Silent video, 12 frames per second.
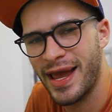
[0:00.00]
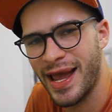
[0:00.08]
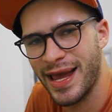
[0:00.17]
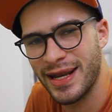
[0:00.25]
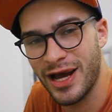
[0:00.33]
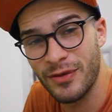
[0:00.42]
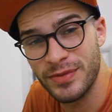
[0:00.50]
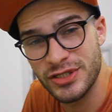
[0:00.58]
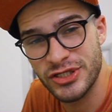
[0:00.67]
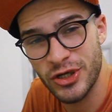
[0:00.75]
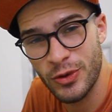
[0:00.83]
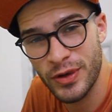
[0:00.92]
and I'll be
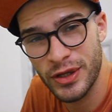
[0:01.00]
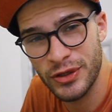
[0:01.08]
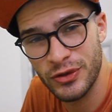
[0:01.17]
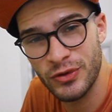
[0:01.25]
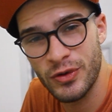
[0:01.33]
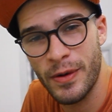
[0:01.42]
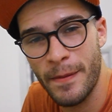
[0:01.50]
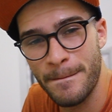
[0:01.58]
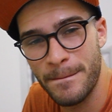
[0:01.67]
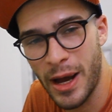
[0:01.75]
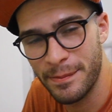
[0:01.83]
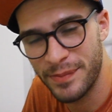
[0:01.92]
showing you
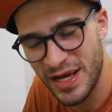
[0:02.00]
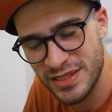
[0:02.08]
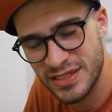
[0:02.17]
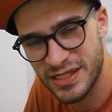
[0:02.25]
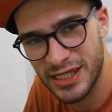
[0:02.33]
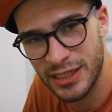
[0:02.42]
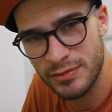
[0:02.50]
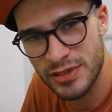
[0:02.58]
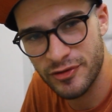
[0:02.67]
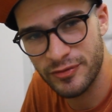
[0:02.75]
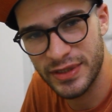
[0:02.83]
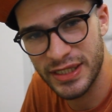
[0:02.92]
my best teams
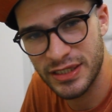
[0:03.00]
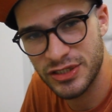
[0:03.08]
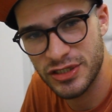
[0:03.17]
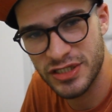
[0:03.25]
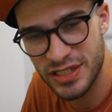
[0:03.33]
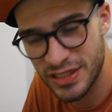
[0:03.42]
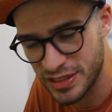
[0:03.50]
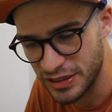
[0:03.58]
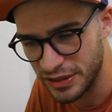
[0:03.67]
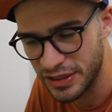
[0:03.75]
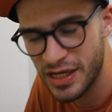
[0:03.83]
from each season.